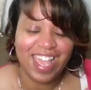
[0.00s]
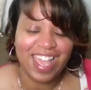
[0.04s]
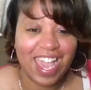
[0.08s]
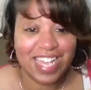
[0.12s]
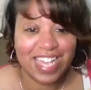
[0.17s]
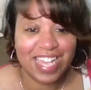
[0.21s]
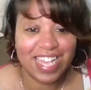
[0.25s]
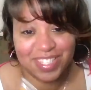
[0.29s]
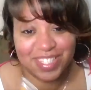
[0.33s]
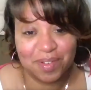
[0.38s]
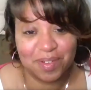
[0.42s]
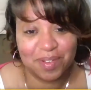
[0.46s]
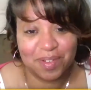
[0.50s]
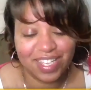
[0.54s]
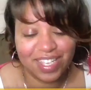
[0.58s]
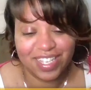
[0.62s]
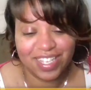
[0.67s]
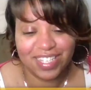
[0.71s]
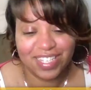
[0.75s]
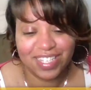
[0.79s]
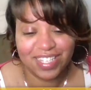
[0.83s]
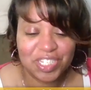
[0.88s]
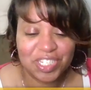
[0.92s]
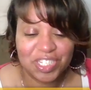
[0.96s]
it's the
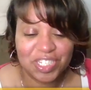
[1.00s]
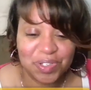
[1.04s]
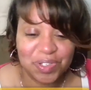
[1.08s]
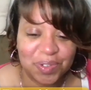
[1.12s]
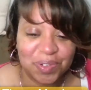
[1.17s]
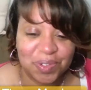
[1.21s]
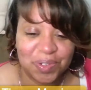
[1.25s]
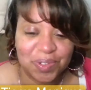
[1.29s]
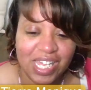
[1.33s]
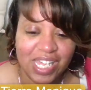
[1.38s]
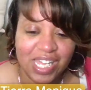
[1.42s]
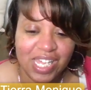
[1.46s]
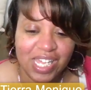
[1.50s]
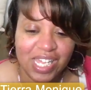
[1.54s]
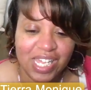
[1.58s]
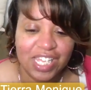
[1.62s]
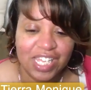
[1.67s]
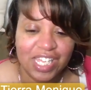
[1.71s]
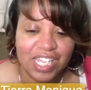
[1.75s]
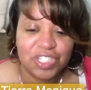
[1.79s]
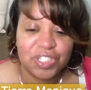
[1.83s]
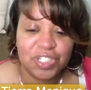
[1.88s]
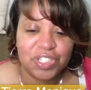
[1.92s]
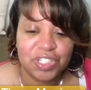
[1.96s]
to
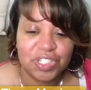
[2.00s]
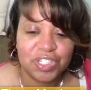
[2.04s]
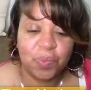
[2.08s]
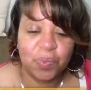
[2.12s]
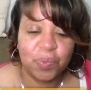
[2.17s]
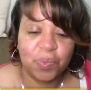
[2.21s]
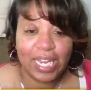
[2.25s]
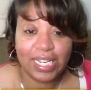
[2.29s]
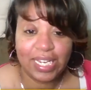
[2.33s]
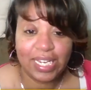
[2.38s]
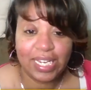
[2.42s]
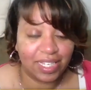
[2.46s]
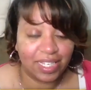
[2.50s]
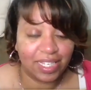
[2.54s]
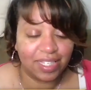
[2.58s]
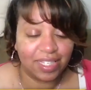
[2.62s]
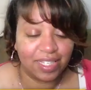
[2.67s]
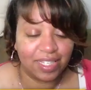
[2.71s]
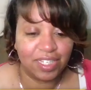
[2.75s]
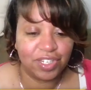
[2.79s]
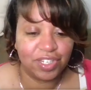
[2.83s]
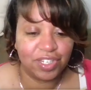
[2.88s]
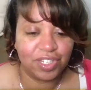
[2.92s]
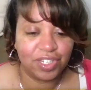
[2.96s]
to waiting.
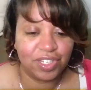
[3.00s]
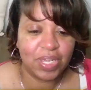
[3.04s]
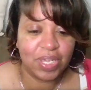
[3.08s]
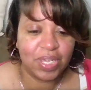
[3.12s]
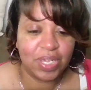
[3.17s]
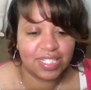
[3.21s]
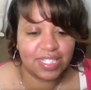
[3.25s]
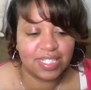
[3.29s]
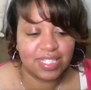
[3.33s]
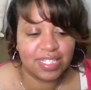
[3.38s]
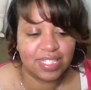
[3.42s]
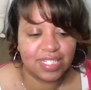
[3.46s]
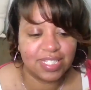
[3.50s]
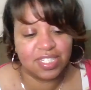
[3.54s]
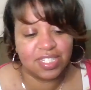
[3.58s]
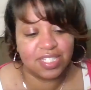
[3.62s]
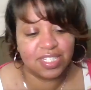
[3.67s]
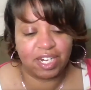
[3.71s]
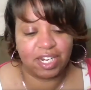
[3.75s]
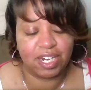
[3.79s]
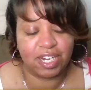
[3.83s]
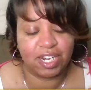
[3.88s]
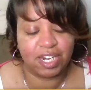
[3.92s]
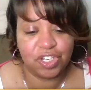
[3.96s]
You know, it's
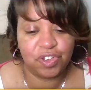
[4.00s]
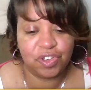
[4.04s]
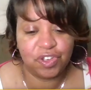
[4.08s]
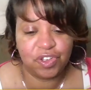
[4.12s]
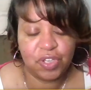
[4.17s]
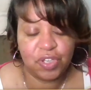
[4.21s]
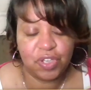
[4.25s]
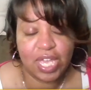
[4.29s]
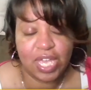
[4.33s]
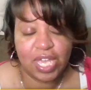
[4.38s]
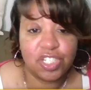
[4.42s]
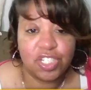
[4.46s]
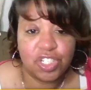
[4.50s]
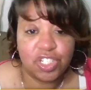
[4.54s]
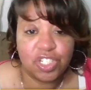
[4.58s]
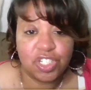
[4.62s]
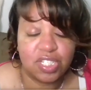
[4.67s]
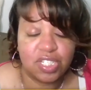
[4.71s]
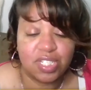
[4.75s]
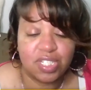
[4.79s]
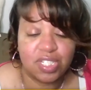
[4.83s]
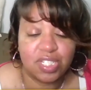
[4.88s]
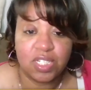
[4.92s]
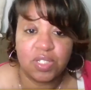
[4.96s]
necessary. You can't just
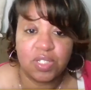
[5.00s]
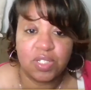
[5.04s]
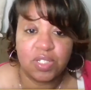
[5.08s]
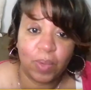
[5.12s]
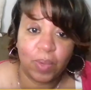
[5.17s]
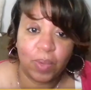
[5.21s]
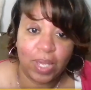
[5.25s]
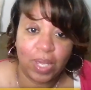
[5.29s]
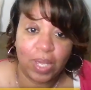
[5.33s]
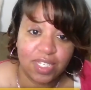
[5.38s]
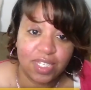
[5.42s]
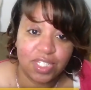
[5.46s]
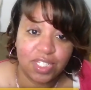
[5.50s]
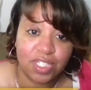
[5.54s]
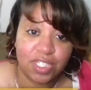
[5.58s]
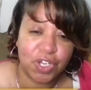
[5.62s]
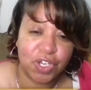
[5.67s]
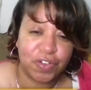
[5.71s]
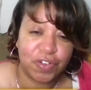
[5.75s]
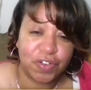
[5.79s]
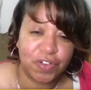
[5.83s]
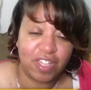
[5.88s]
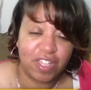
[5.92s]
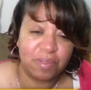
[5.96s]
sit and wait. You know,
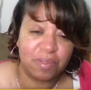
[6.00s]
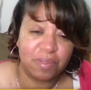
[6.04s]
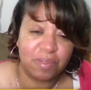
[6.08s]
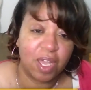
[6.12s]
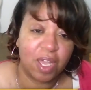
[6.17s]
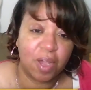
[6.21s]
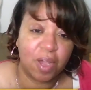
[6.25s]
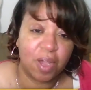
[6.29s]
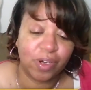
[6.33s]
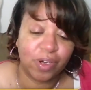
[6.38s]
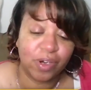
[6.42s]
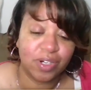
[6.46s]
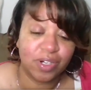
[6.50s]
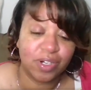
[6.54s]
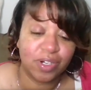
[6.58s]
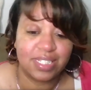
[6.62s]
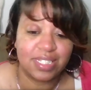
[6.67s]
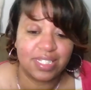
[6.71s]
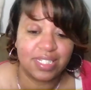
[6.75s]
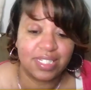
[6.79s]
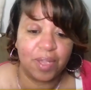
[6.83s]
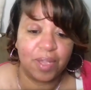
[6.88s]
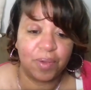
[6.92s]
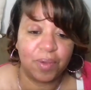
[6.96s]
faith without works is
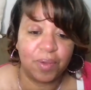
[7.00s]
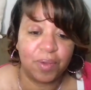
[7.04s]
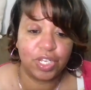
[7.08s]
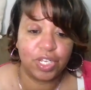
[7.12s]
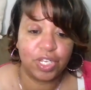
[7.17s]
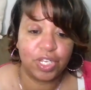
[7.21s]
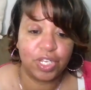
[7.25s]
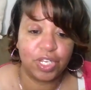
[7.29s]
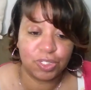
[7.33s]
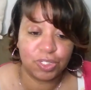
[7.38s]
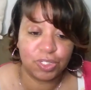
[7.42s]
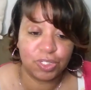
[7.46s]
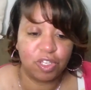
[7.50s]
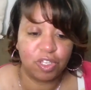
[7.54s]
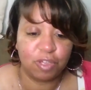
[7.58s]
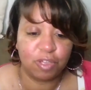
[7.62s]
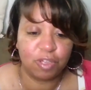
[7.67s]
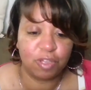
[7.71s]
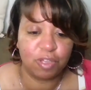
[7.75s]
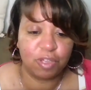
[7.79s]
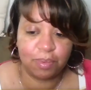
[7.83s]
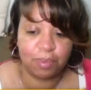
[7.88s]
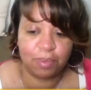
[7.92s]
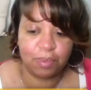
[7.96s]
dead. What are you doing? You may
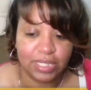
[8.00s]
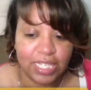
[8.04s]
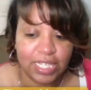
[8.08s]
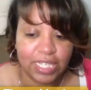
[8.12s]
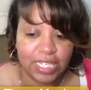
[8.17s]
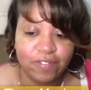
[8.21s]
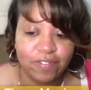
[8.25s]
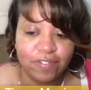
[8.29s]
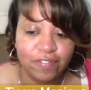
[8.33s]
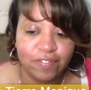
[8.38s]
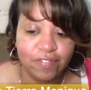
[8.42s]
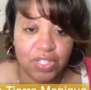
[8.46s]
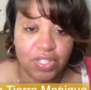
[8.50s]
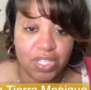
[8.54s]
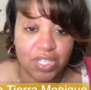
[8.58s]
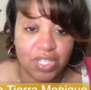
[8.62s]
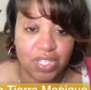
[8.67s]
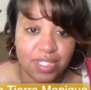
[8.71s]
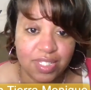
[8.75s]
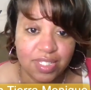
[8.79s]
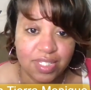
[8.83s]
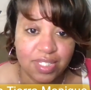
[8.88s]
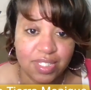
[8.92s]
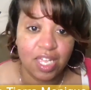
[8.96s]
be believing for this.
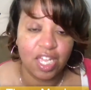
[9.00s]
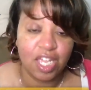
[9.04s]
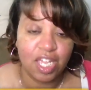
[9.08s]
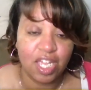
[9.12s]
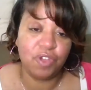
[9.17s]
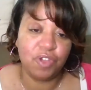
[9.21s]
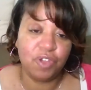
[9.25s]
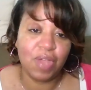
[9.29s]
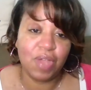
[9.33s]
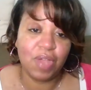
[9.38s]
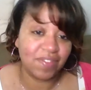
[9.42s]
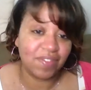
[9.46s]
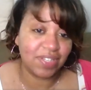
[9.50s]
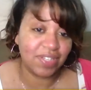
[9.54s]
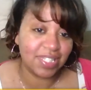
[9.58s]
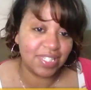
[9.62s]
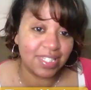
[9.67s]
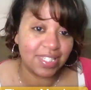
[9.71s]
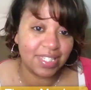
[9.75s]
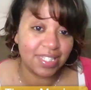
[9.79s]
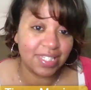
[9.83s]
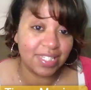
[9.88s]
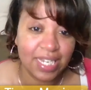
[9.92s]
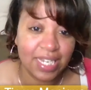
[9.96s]
You haven't
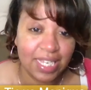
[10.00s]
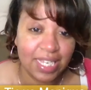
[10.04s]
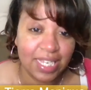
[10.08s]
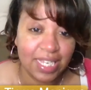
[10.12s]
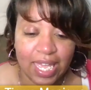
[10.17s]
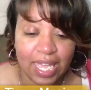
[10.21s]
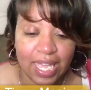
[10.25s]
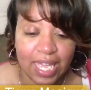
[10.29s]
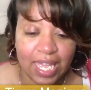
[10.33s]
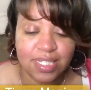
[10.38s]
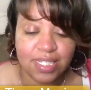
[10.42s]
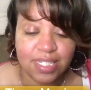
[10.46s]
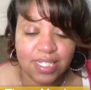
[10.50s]
seen it yet,